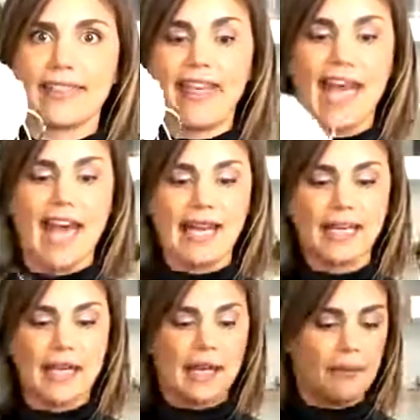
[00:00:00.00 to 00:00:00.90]
that,
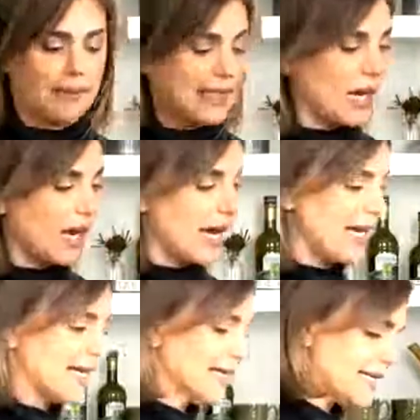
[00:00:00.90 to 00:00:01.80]

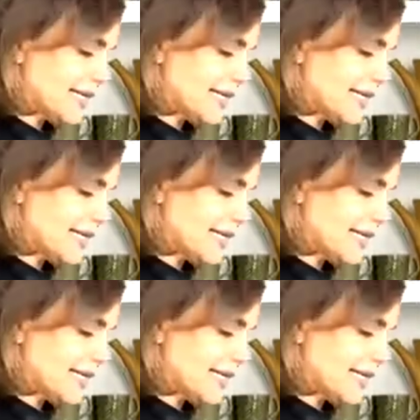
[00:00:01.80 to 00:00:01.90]
because